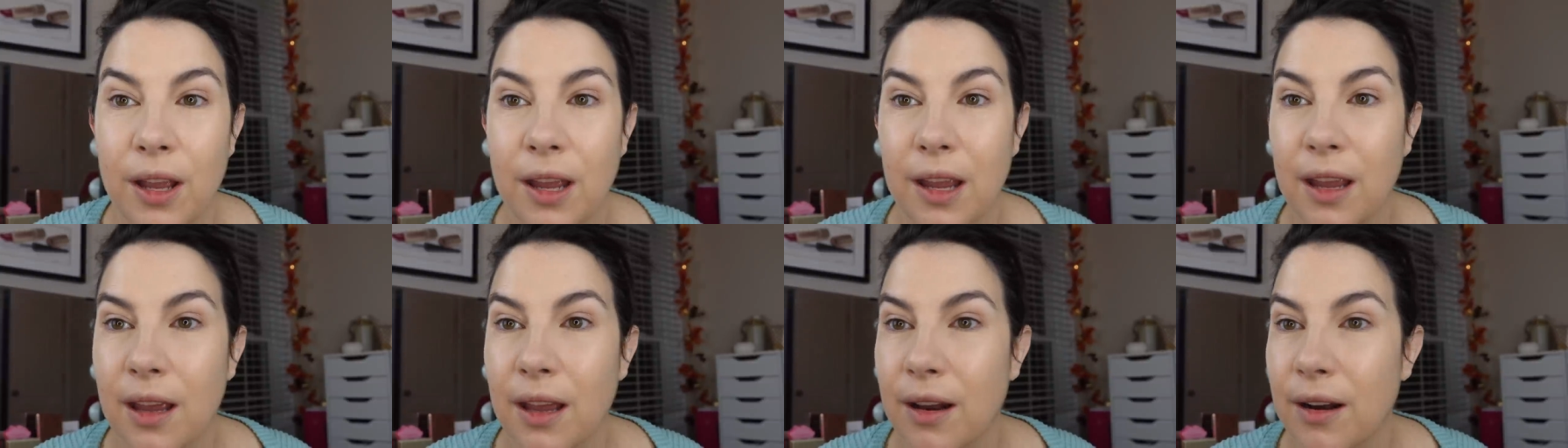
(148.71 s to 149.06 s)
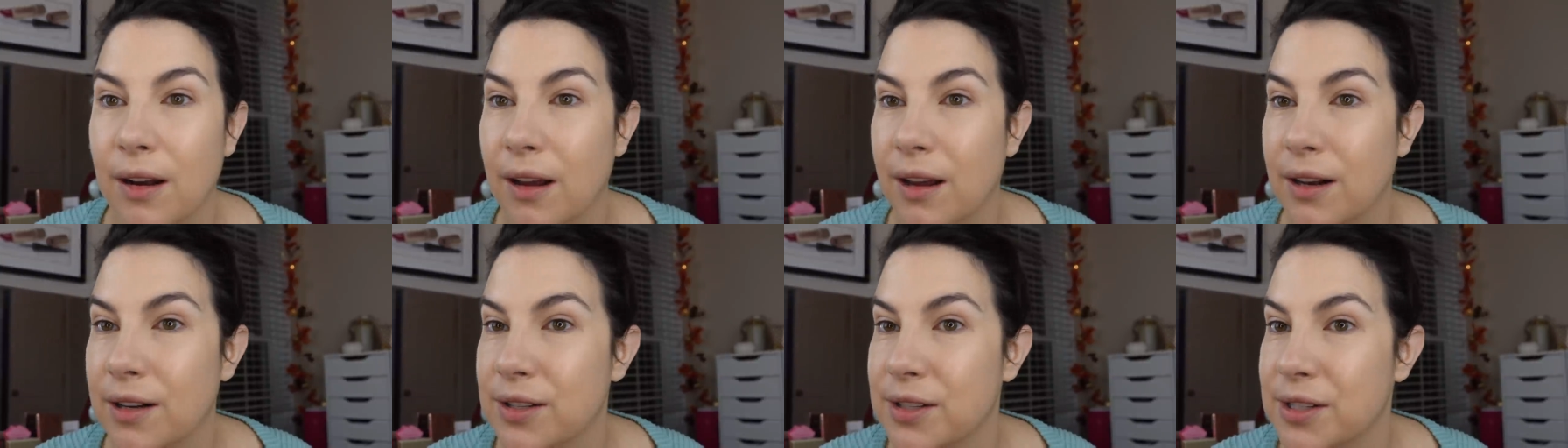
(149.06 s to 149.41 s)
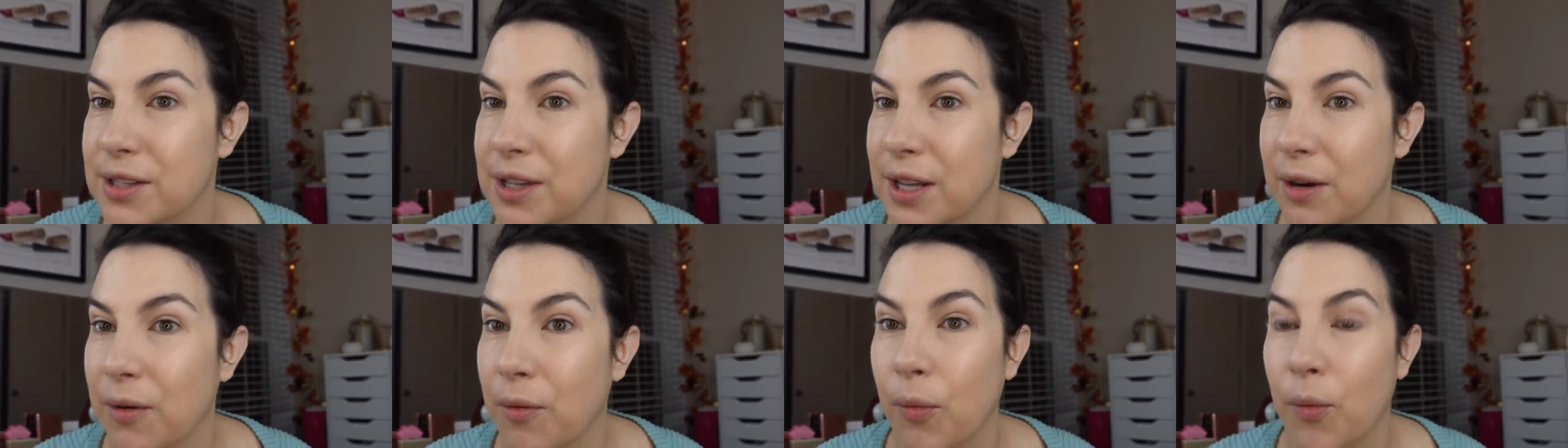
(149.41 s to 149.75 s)
And I just
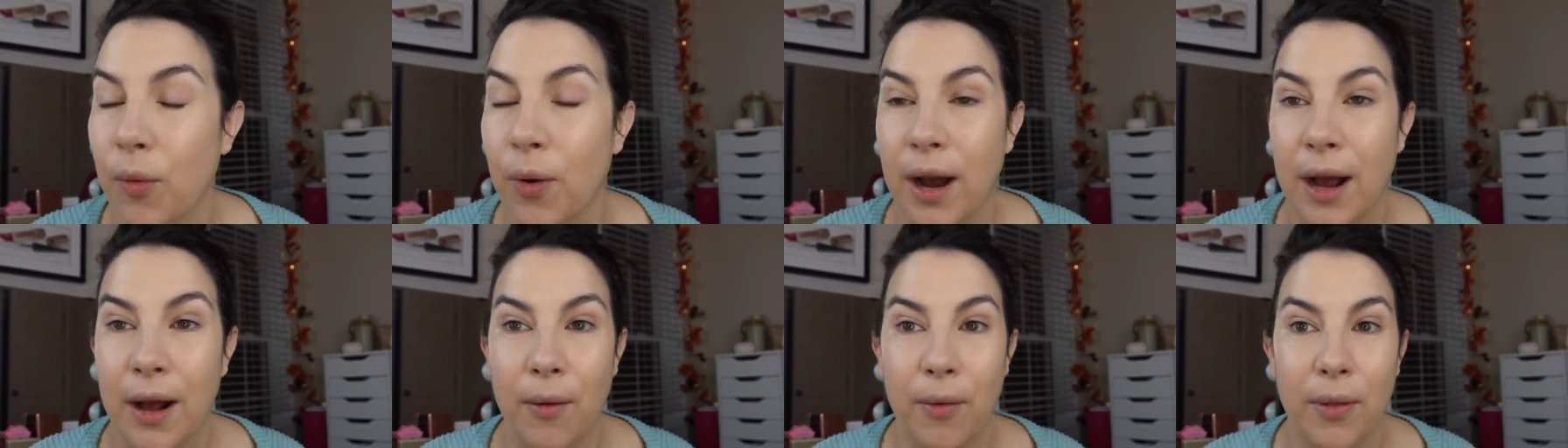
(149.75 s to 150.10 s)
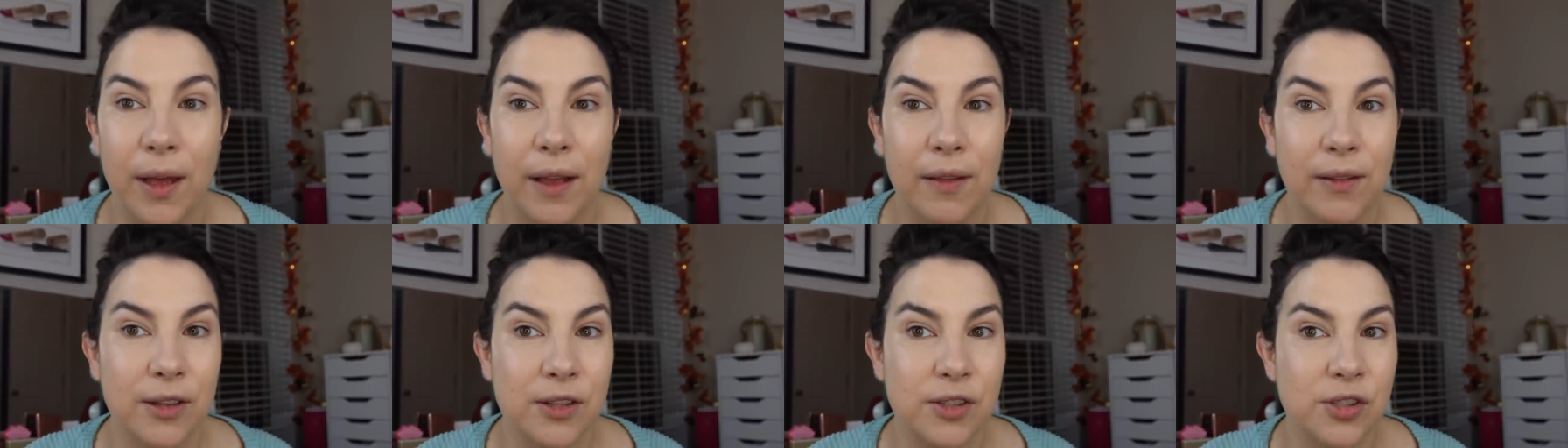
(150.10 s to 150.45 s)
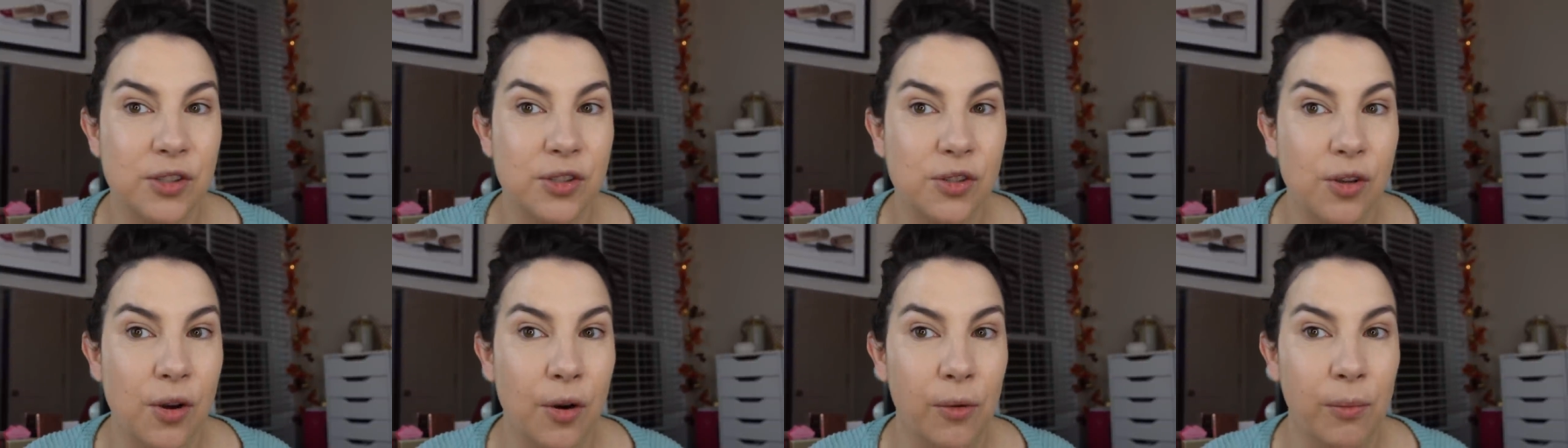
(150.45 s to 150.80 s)
think, wow, that looks
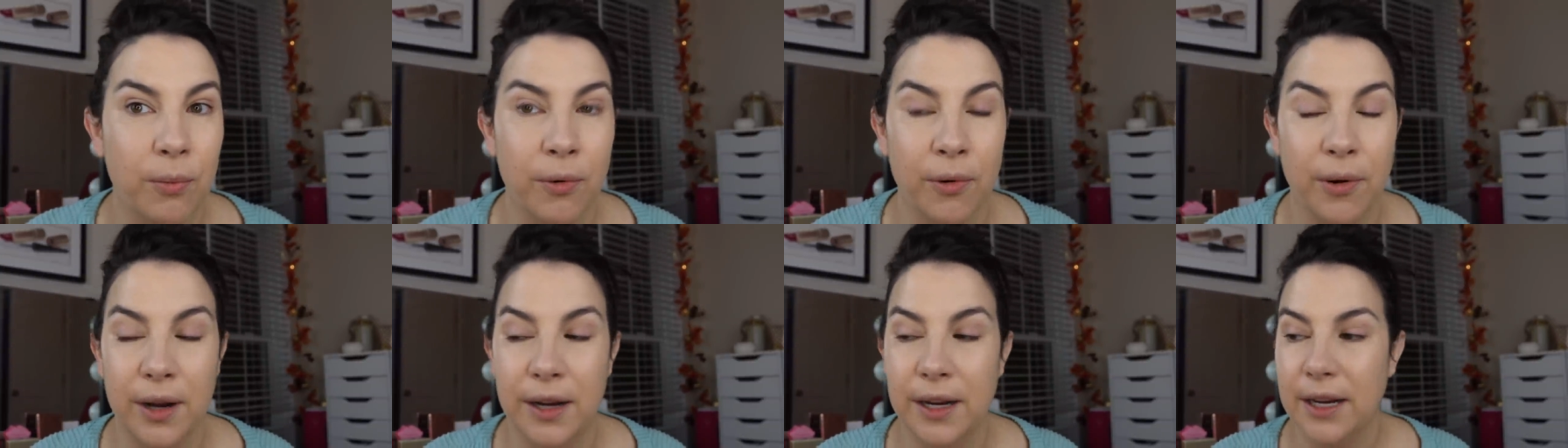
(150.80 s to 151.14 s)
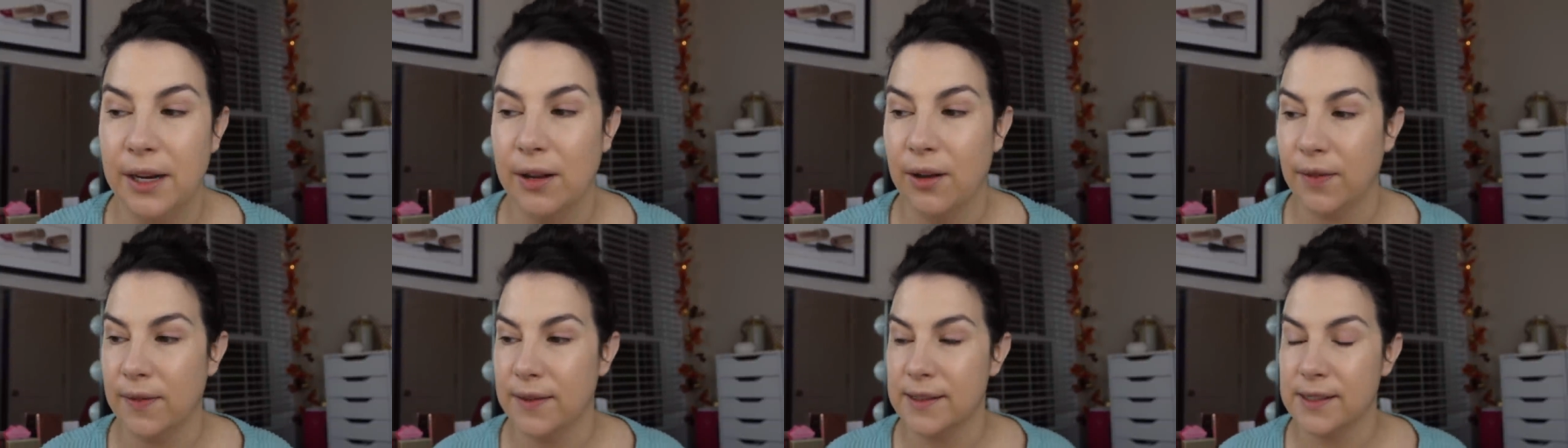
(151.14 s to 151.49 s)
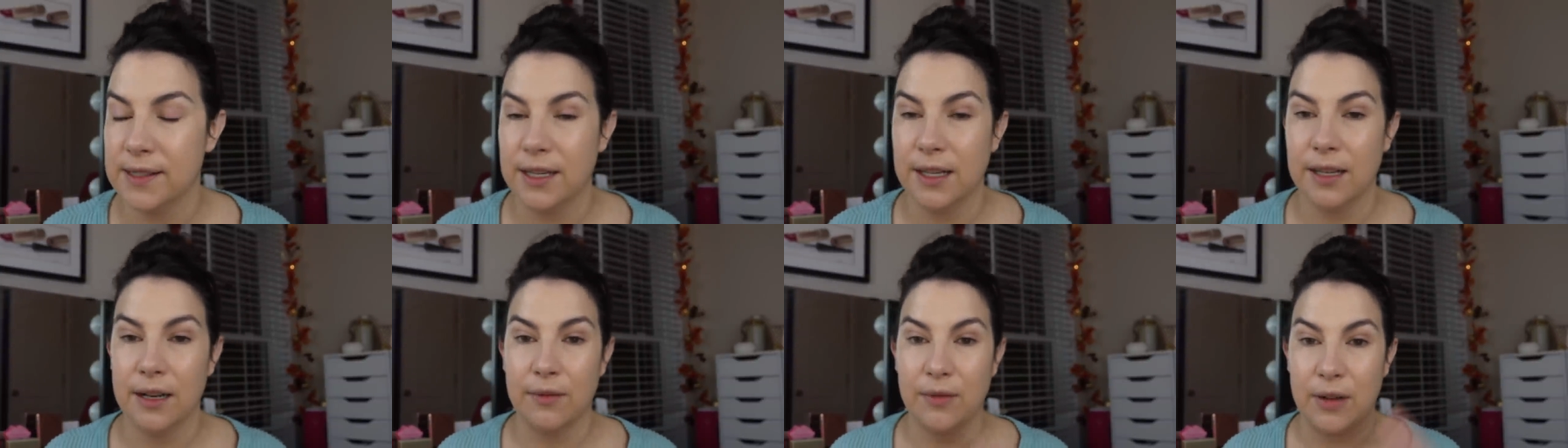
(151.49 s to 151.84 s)
so pretty on the
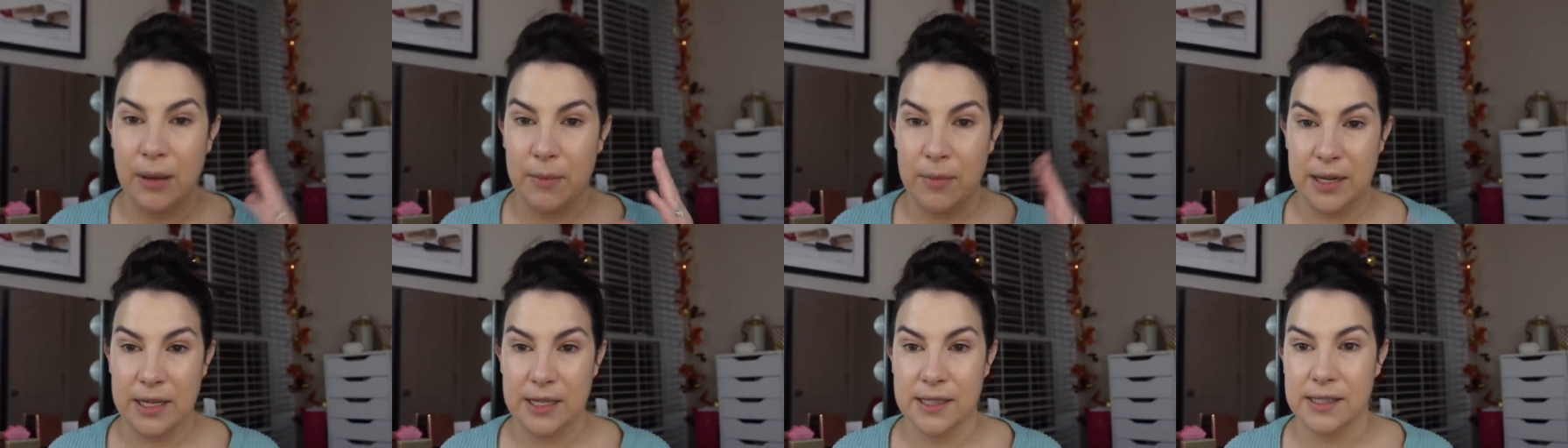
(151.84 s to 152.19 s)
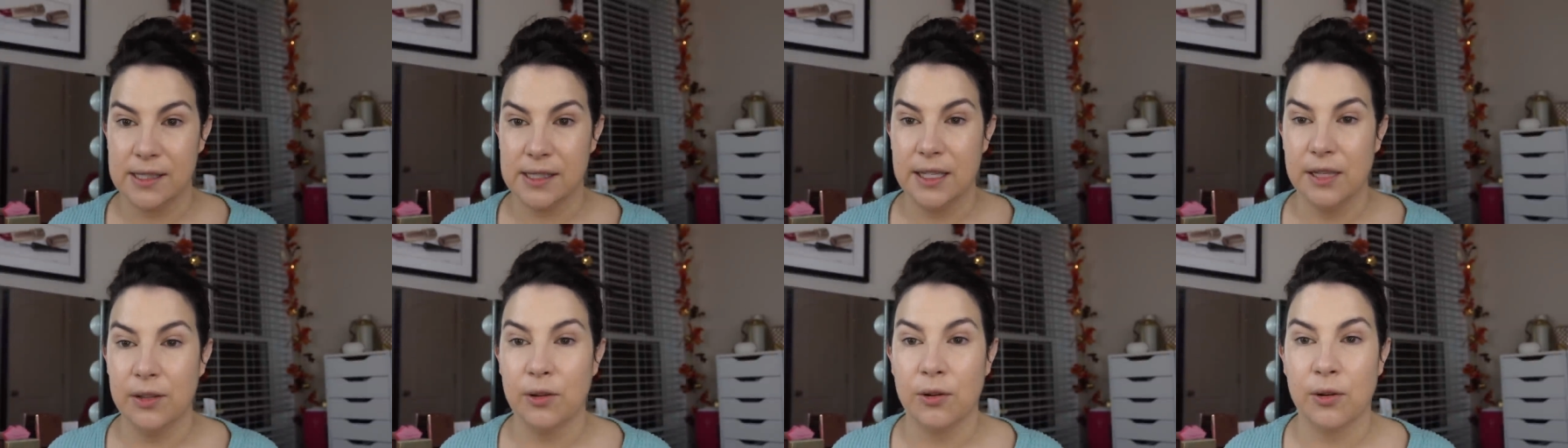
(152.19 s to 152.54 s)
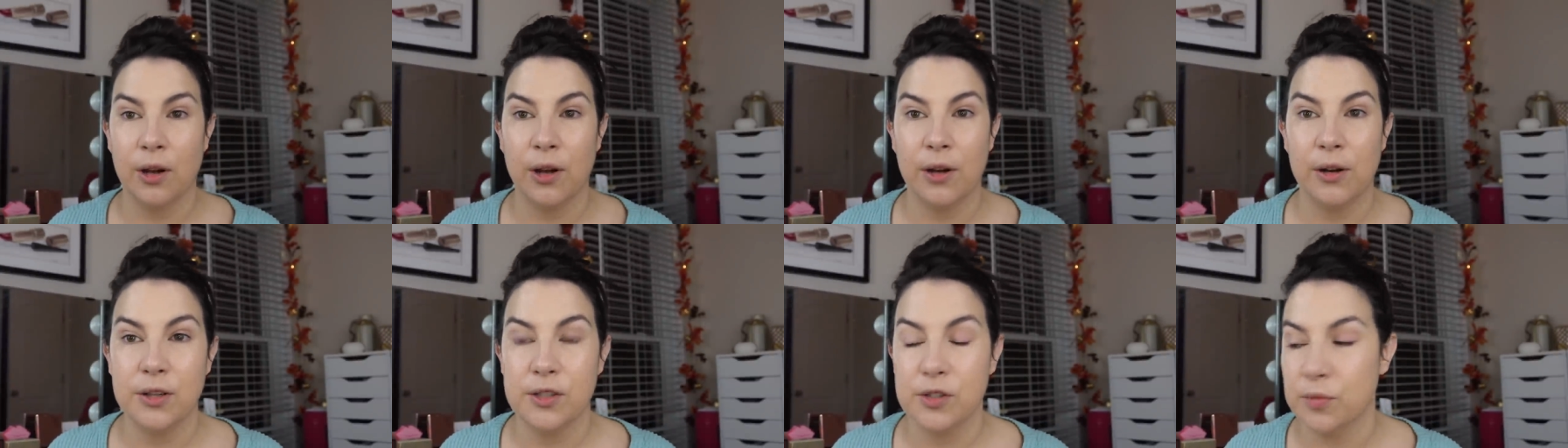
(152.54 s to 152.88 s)
skin. I've got my concealer
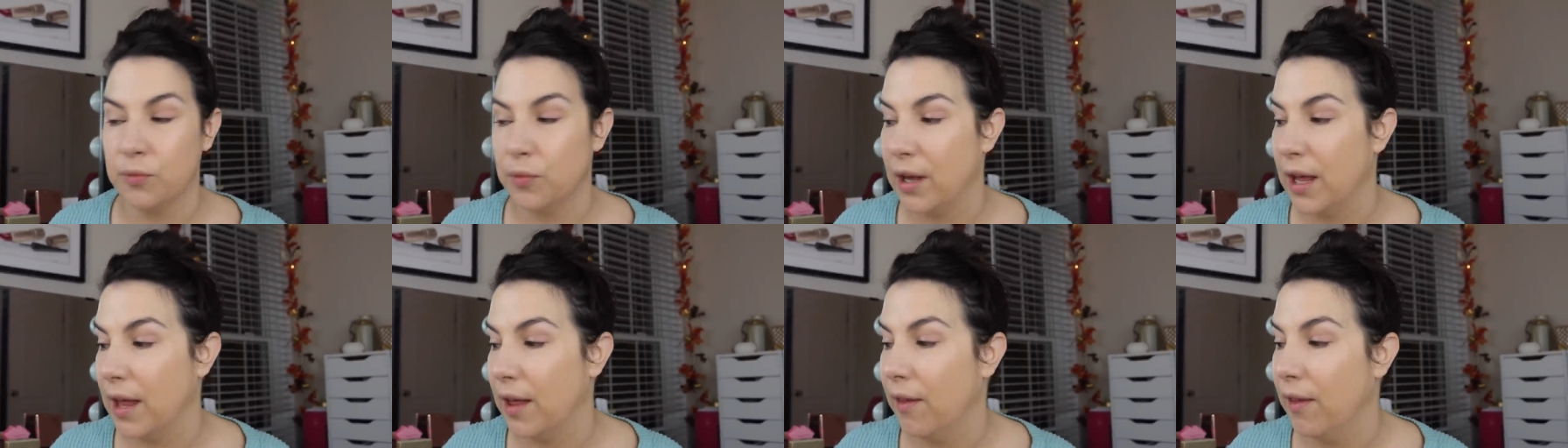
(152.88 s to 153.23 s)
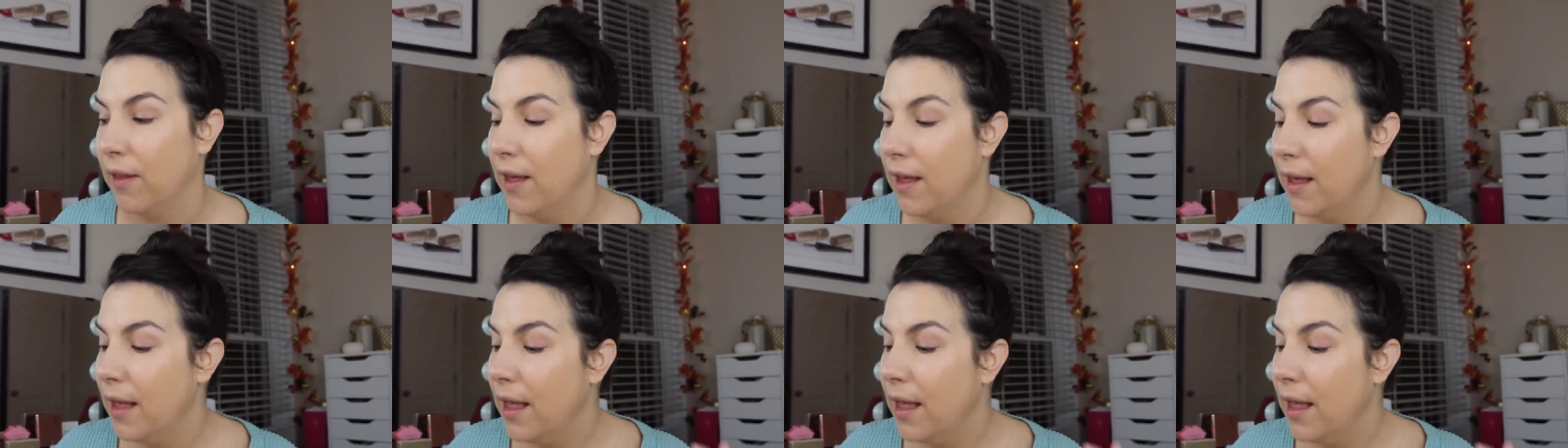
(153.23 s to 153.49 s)
on as well.